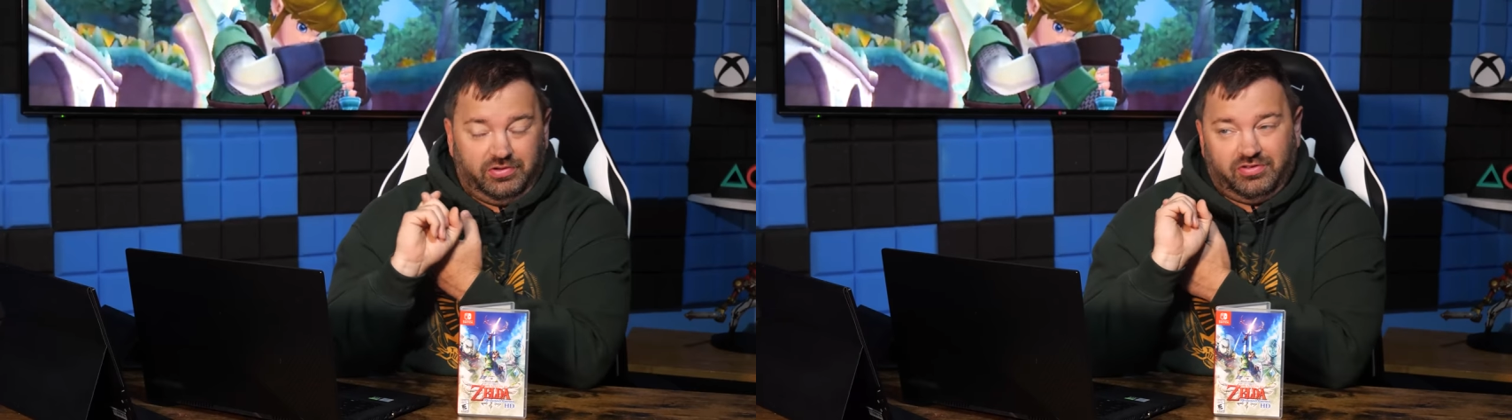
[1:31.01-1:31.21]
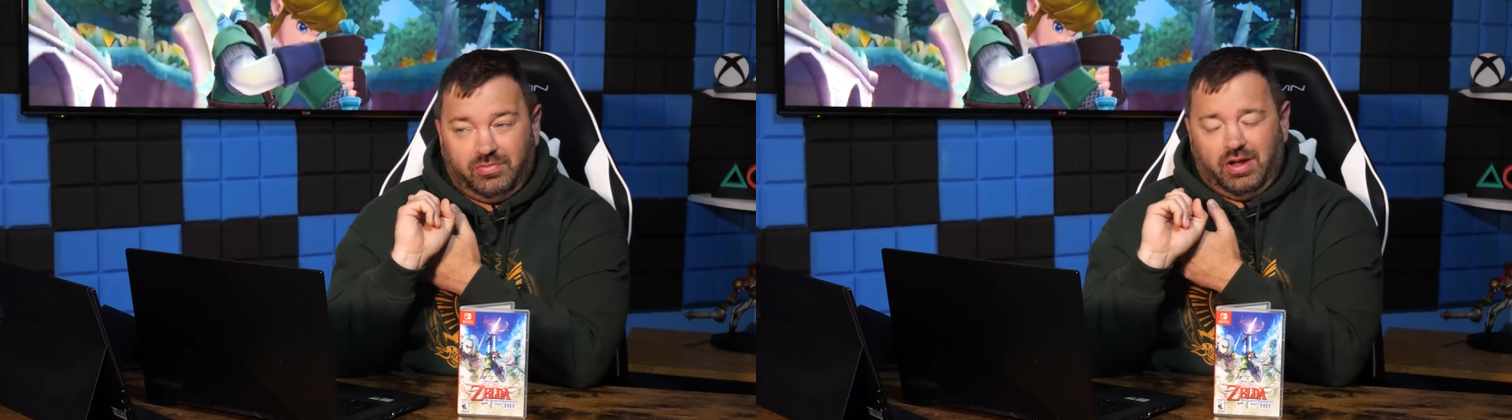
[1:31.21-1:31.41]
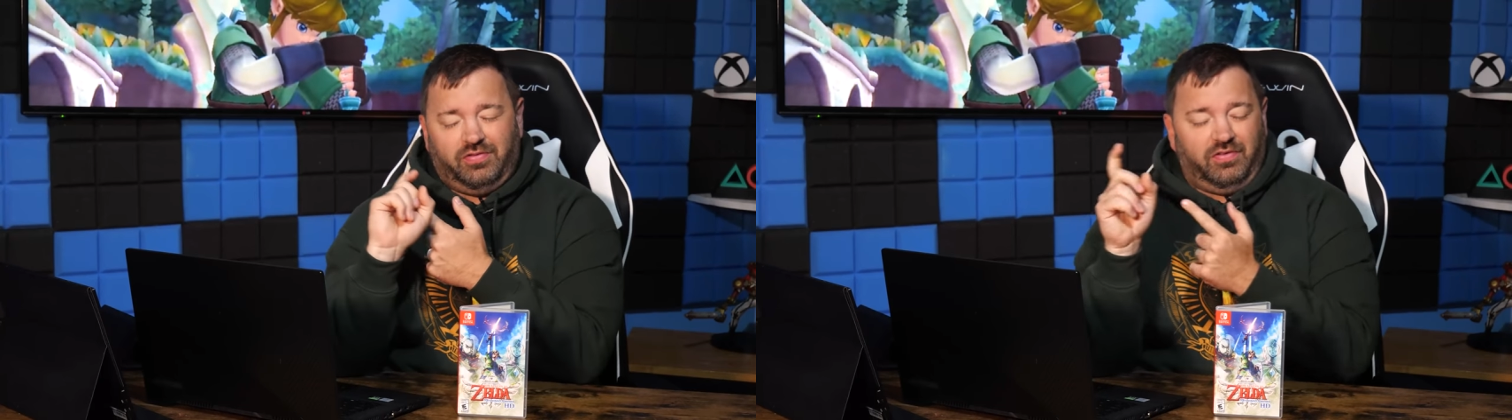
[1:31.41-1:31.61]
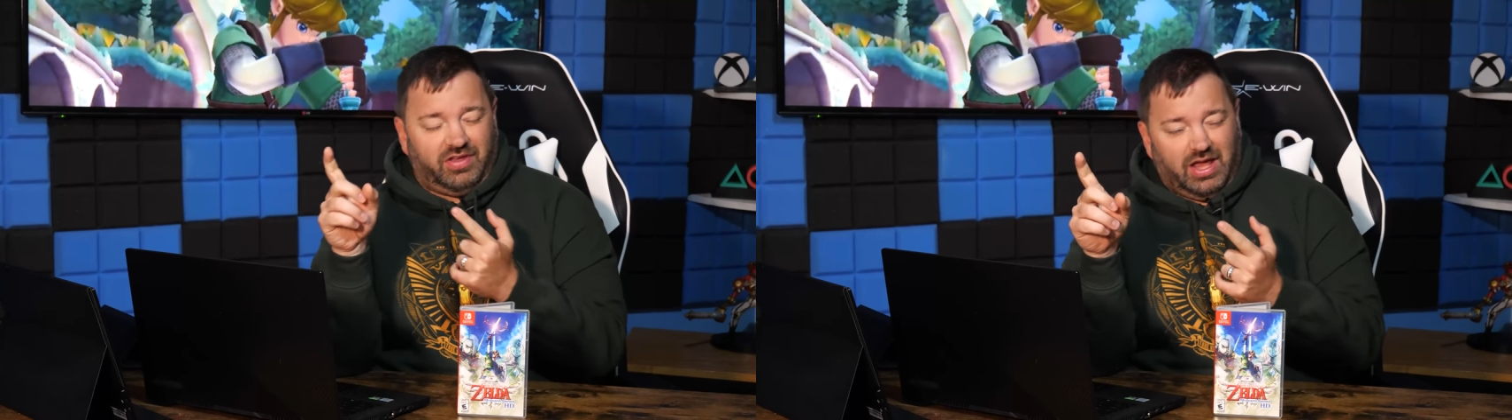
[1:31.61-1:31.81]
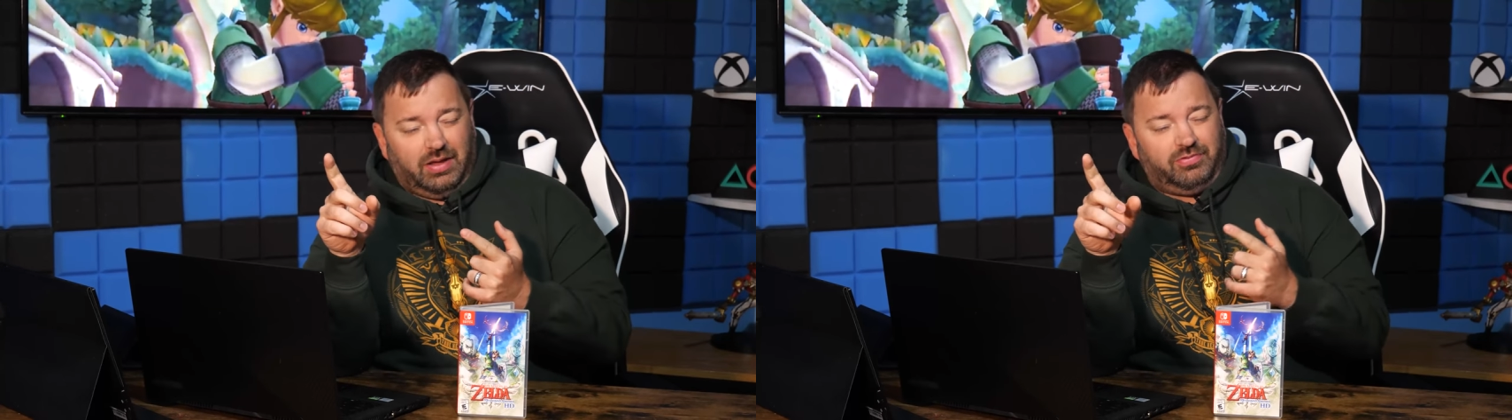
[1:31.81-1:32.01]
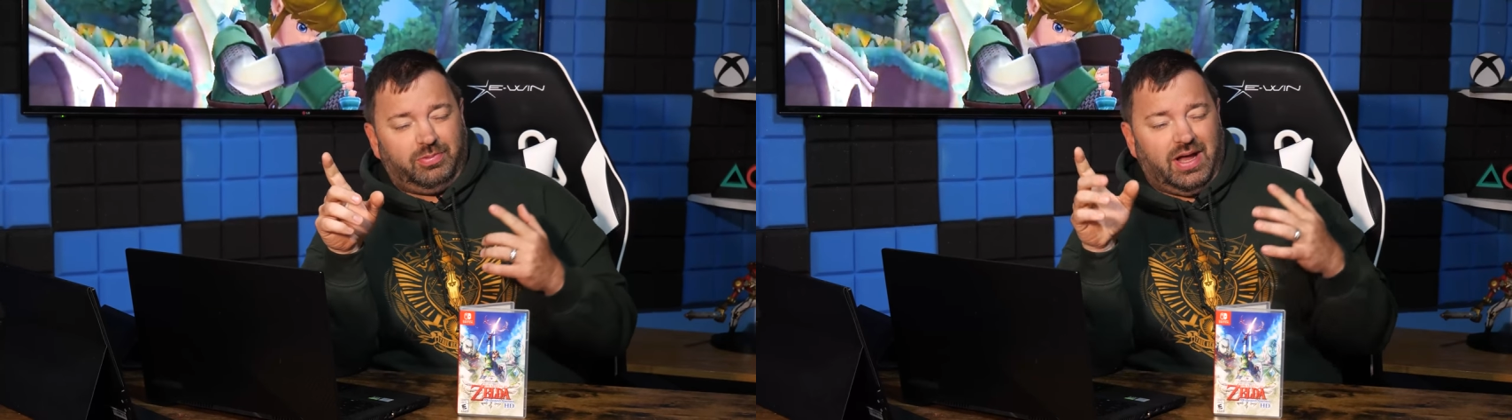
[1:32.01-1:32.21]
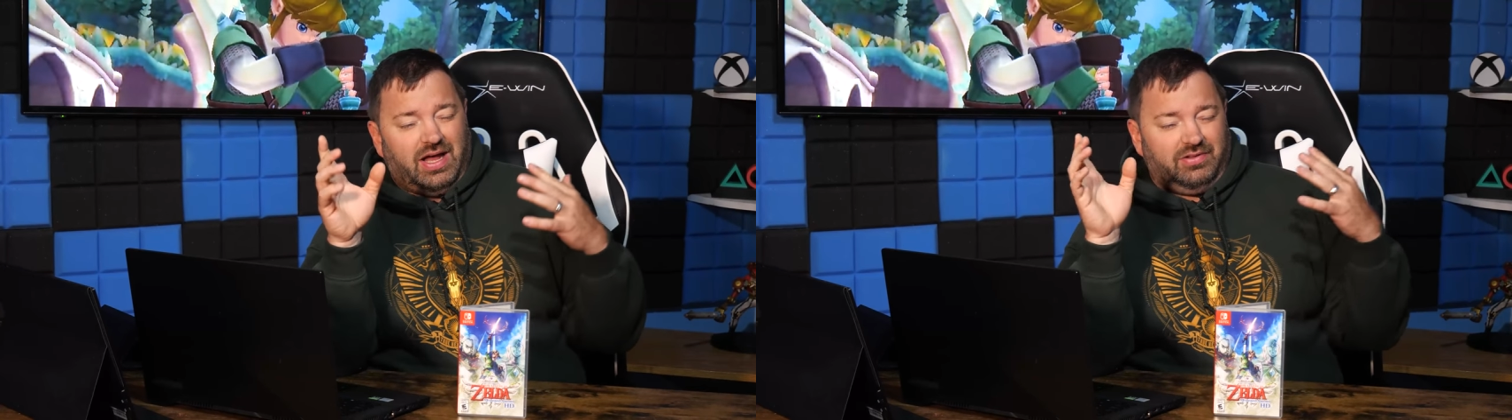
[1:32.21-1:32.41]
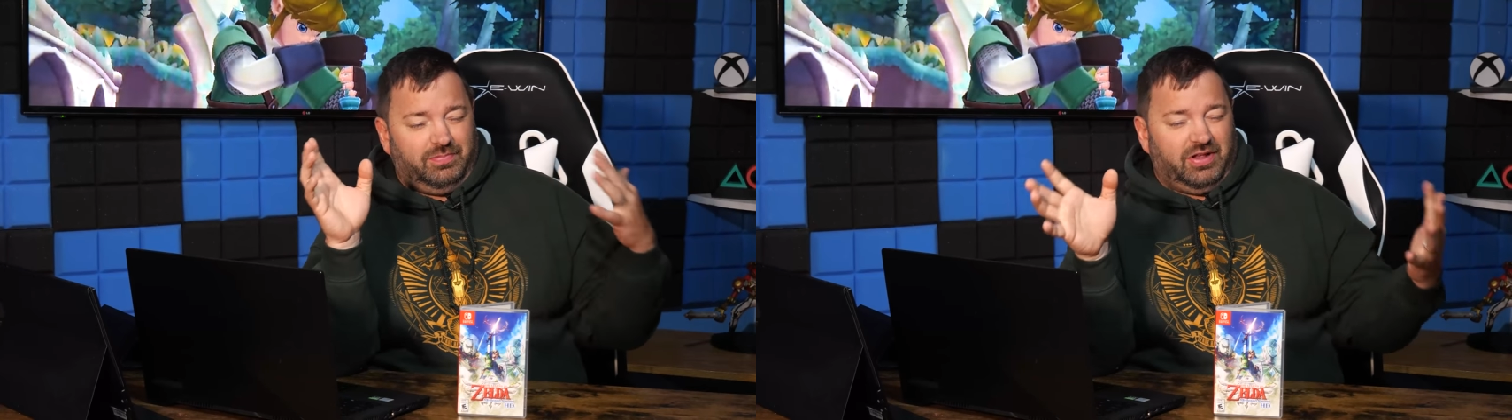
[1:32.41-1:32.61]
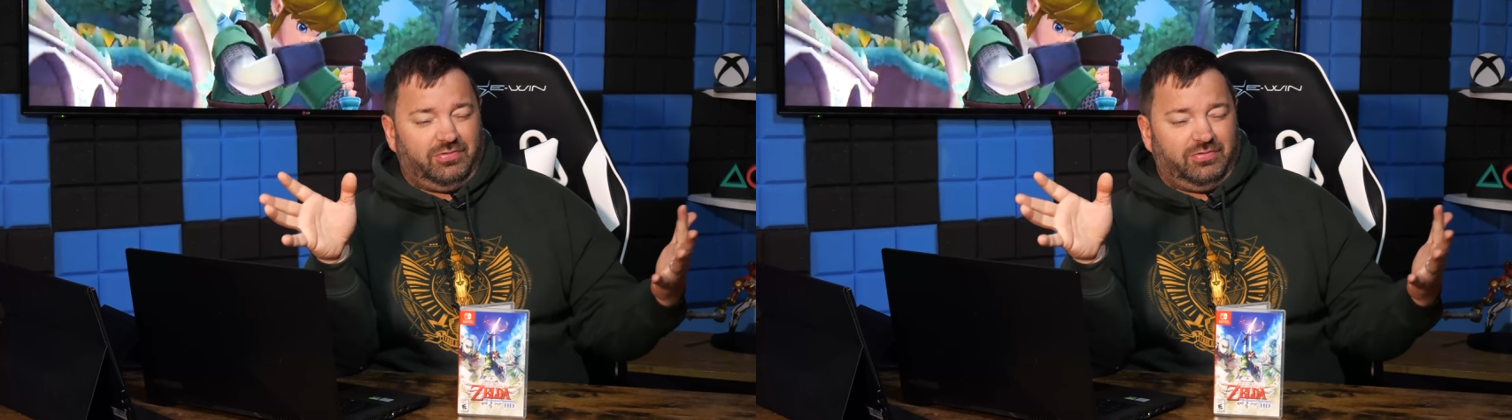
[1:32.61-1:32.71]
So it doesn't matter if you have GameSpot,